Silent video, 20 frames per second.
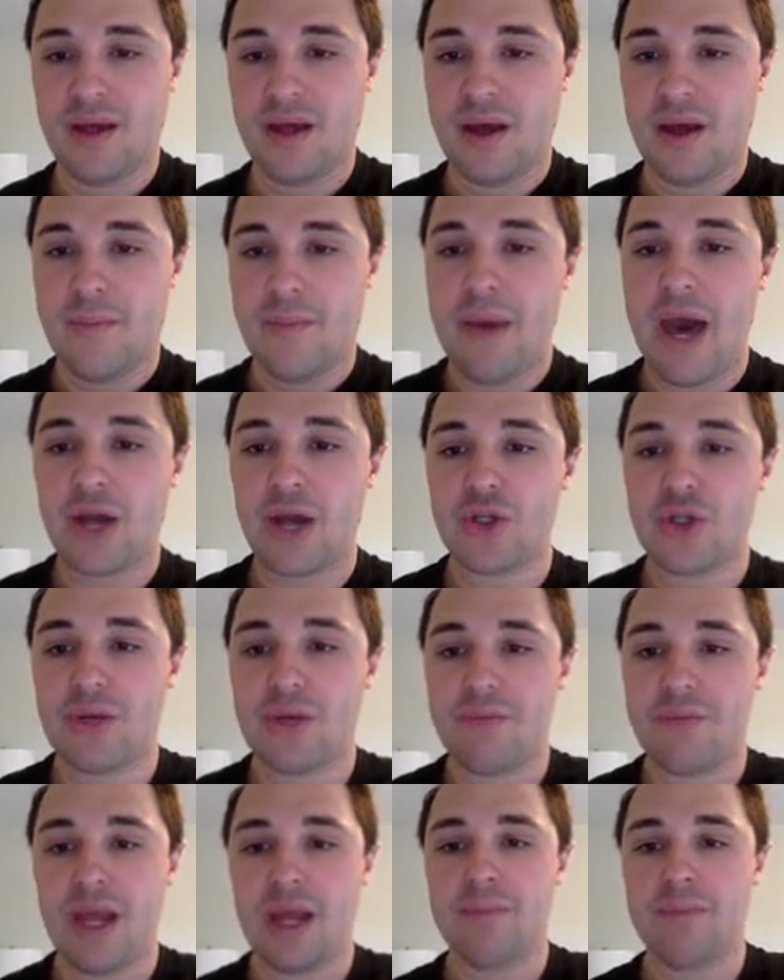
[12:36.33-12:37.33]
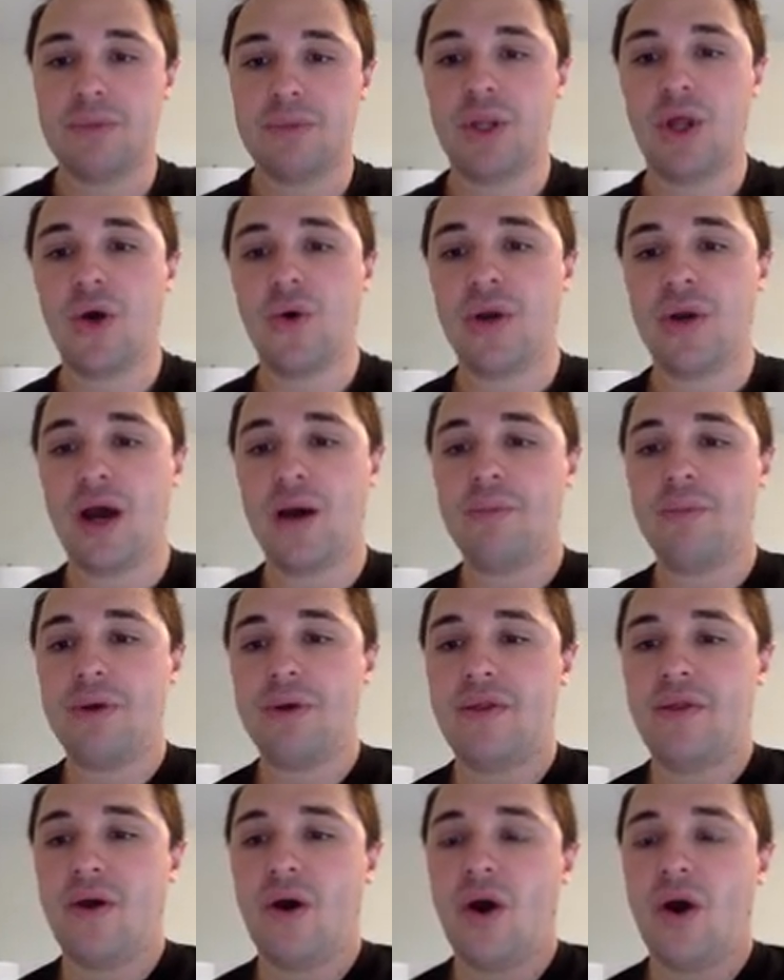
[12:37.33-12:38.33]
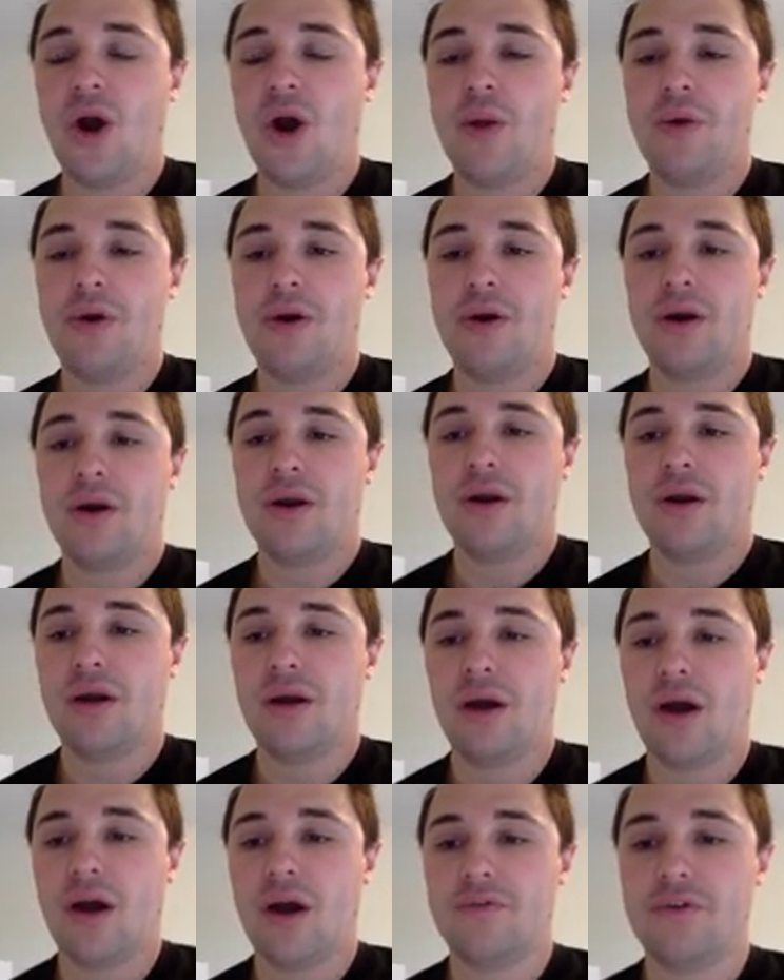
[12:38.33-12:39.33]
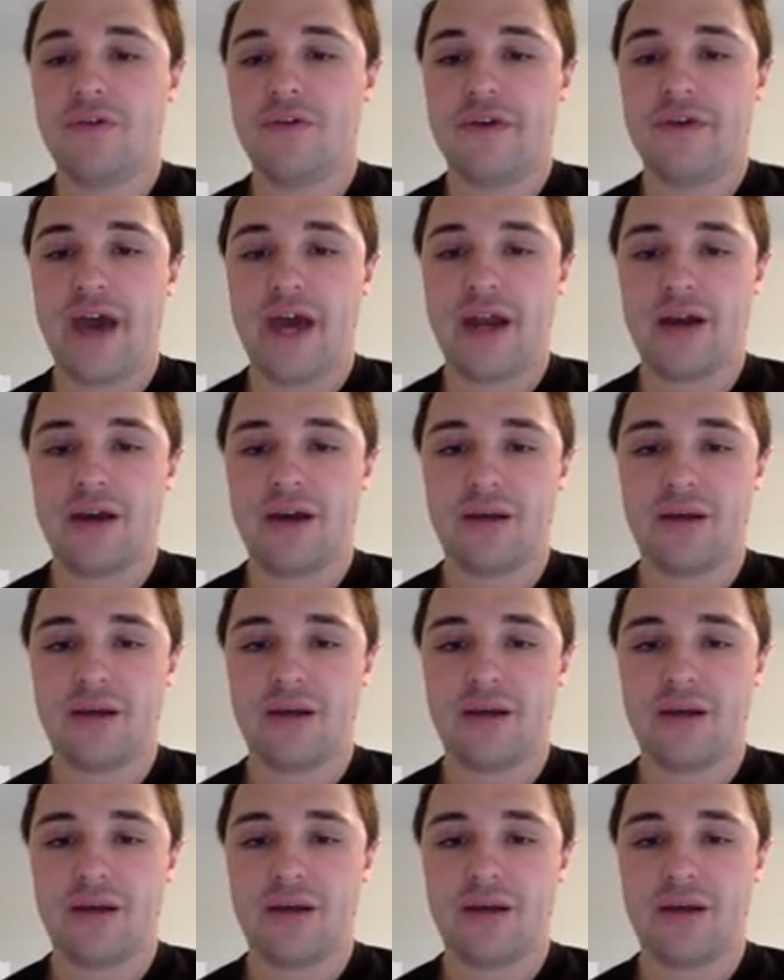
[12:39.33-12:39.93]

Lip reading: Battleship Maine blown up in the harbor of Havana.